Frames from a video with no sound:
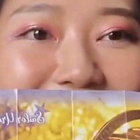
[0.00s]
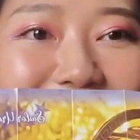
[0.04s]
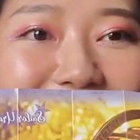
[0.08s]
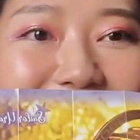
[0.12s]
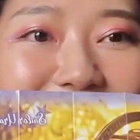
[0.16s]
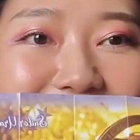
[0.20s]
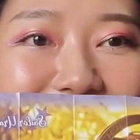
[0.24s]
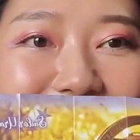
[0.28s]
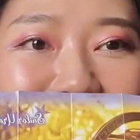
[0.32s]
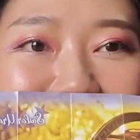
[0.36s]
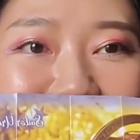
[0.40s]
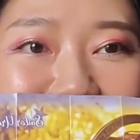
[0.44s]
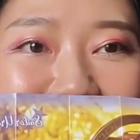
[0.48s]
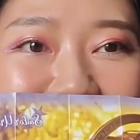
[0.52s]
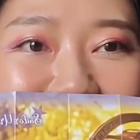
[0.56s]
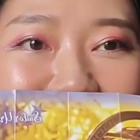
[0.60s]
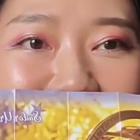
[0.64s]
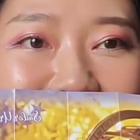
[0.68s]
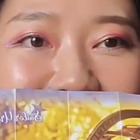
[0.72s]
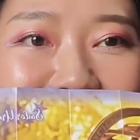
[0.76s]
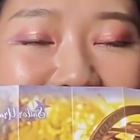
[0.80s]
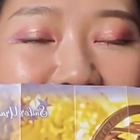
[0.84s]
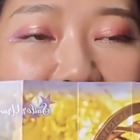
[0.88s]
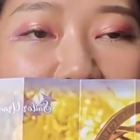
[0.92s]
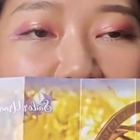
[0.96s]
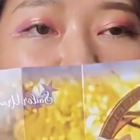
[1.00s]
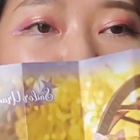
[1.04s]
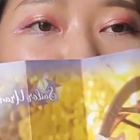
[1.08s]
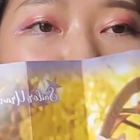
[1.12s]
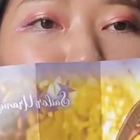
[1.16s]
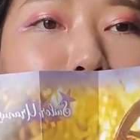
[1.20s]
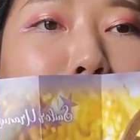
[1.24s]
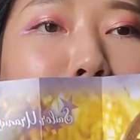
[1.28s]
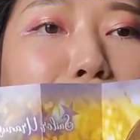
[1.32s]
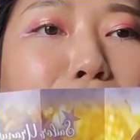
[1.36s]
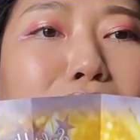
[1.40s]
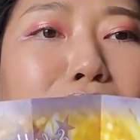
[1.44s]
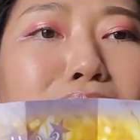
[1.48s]
okay.
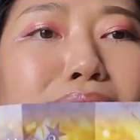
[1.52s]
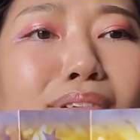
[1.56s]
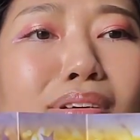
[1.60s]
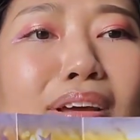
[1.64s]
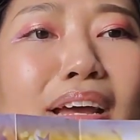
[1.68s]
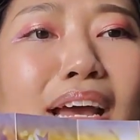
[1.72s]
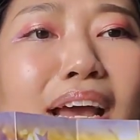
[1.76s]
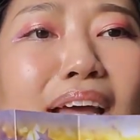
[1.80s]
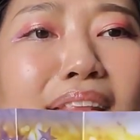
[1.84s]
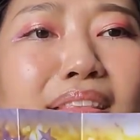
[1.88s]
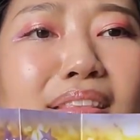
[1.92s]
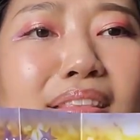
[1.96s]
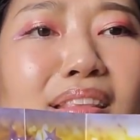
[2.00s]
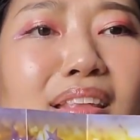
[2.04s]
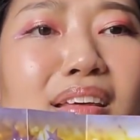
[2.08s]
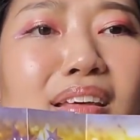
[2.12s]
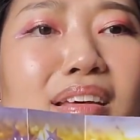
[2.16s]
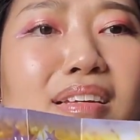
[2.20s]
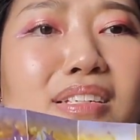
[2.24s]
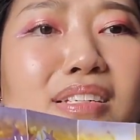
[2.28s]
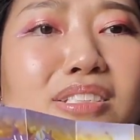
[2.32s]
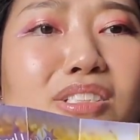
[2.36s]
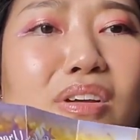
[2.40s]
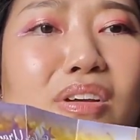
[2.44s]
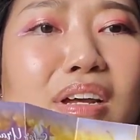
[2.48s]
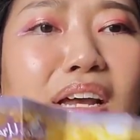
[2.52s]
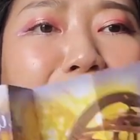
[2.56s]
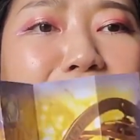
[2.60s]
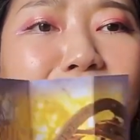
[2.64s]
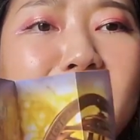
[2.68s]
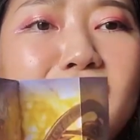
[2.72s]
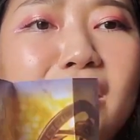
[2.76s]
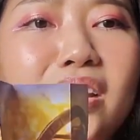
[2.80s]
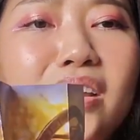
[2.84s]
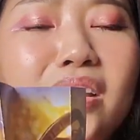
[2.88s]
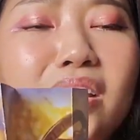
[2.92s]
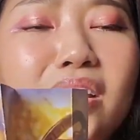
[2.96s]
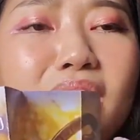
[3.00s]
Oh, look at this. Look at
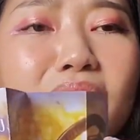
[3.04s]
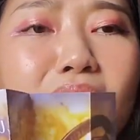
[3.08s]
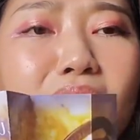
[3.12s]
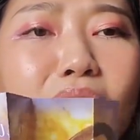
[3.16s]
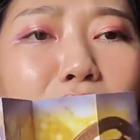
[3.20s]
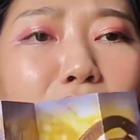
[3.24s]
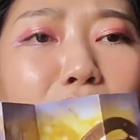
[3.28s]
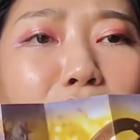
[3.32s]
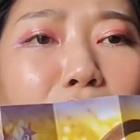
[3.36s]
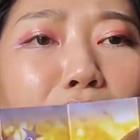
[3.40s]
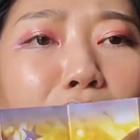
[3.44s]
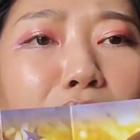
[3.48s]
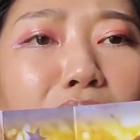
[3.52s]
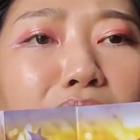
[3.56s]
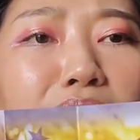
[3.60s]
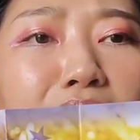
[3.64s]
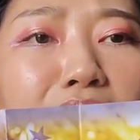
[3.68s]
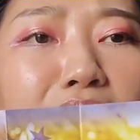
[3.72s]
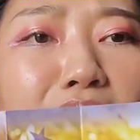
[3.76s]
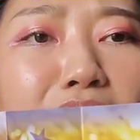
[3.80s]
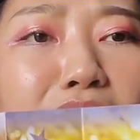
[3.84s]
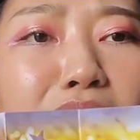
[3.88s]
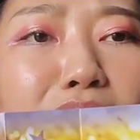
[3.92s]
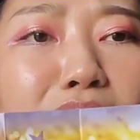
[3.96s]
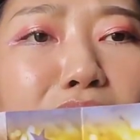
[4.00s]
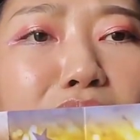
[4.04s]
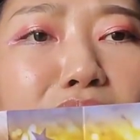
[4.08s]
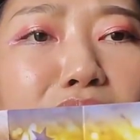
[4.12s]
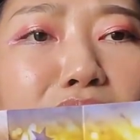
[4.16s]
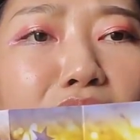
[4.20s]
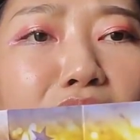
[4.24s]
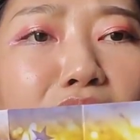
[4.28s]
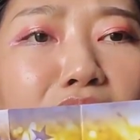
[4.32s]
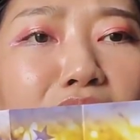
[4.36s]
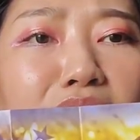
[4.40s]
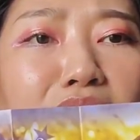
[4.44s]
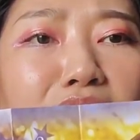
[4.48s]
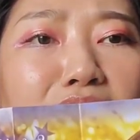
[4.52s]
the glove that they use for
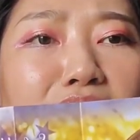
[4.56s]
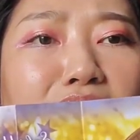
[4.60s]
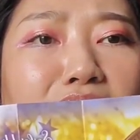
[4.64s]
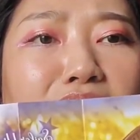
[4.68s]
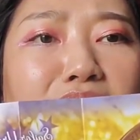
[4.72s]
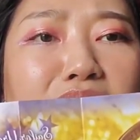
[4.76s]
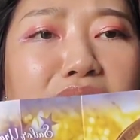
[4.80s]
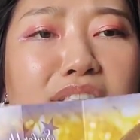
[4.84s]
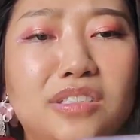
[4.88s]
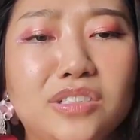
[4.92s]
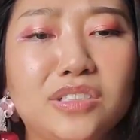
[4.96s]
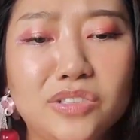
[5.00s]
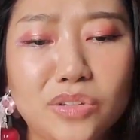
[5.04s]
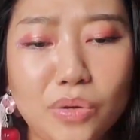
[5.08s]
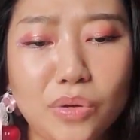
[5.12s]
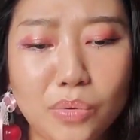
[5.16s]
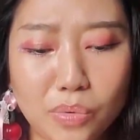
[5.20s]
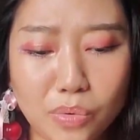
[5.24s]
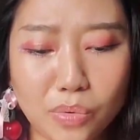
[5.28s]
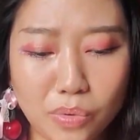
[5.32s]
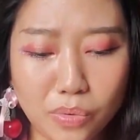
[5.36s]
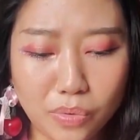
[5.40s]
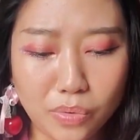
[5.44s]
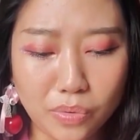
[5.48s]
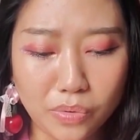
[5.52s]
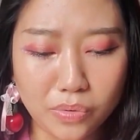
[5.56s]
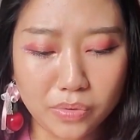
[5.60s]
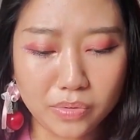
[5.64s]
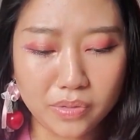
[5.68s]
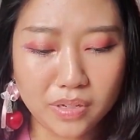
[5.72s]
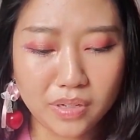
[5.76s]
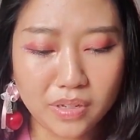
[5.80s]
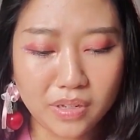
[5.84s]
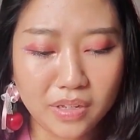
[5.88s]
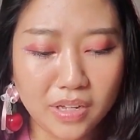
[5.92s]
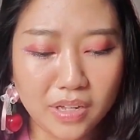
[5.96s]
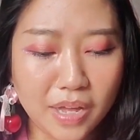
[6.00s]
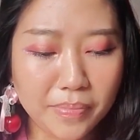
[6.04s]
her. This is so cool.
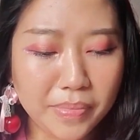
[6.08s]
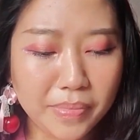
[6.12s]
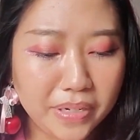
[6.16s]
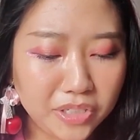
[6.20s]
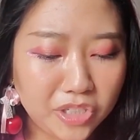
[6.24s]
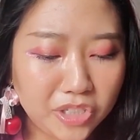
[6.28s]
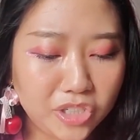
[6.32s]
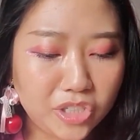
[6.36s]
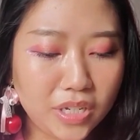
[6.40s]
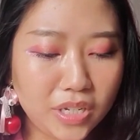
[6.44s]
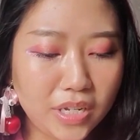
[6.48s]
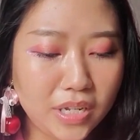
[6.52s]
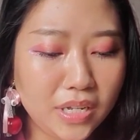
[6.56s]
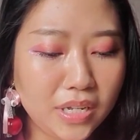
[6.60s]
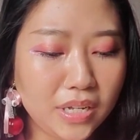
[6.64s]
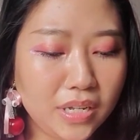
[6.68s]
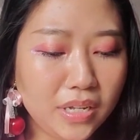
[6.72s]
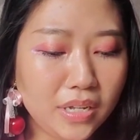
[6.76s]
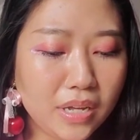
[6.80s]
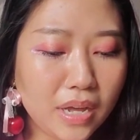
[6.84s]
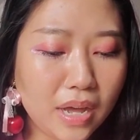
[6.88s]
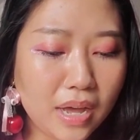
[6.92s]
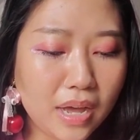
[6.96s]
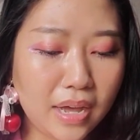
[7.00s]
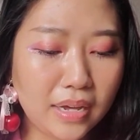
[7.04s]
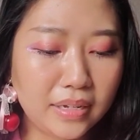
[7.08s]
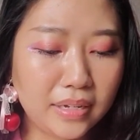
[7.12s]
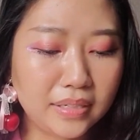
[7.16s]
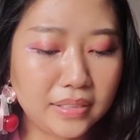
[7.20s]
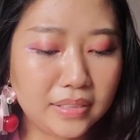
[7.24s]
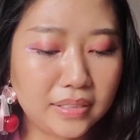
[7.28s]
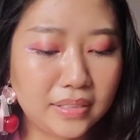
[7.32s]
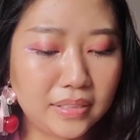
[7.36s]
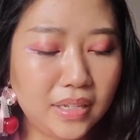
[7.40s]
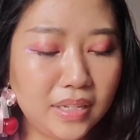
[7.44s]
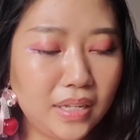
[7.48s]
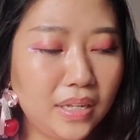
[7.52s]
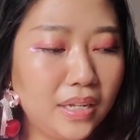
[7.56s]
I mean, she has
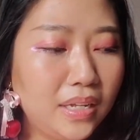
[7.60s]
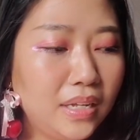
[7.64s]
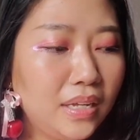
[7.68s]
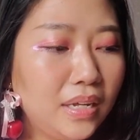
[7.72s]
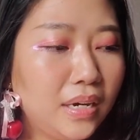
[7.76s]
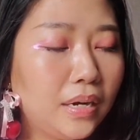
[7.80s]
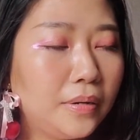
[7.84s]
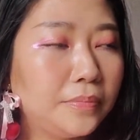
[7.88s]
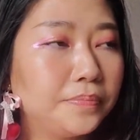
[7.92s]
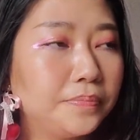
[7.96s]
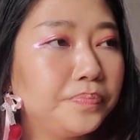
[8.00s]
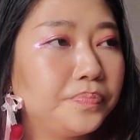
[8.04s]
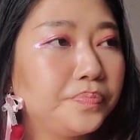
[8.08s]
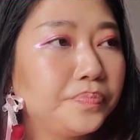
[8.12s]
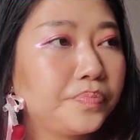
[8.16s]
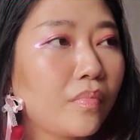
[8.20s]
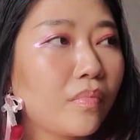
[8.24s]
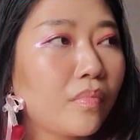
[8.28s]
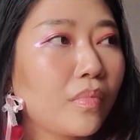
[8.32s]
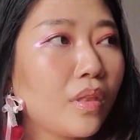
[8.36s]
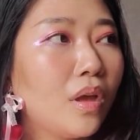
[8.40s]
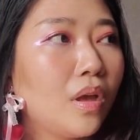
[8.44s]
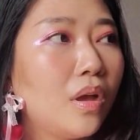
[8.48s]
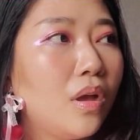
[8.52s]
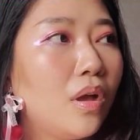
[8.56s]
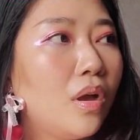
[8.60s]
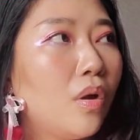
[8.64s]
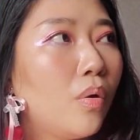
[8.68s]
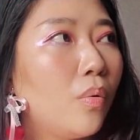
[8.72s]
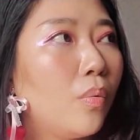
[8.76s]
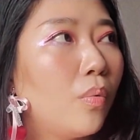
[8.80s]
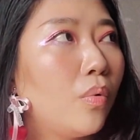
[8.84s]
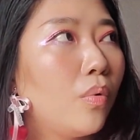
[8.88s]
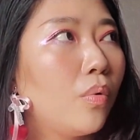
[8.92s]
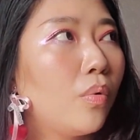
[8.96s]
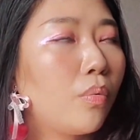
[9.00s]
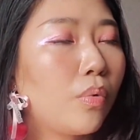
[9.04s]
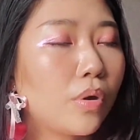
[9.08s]
the
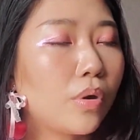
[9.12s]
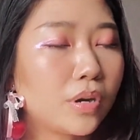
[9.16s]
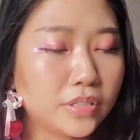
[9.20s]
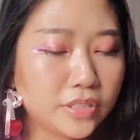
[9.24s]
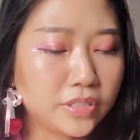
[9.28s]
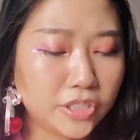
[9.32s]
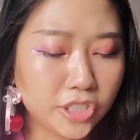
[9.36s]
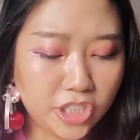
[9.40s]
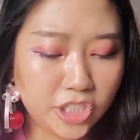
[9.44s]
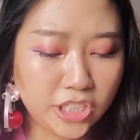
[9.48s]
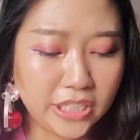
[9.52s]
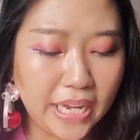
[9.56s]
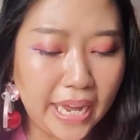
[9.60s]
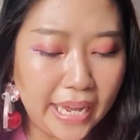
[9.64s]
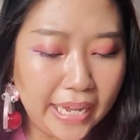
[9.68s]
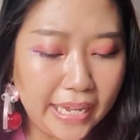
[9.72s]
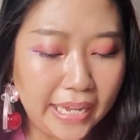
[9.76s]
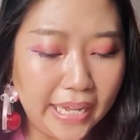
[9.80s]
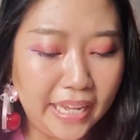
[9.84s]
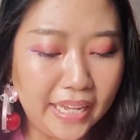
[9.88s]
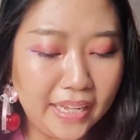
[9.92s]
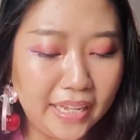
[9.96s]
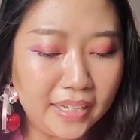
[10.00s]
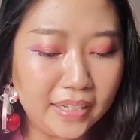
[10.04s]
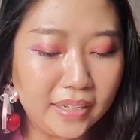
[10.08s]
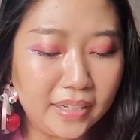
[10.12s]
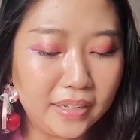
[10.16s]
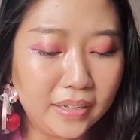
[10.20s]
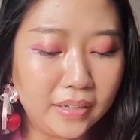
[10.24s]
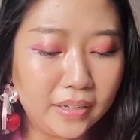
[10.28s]
world-shaking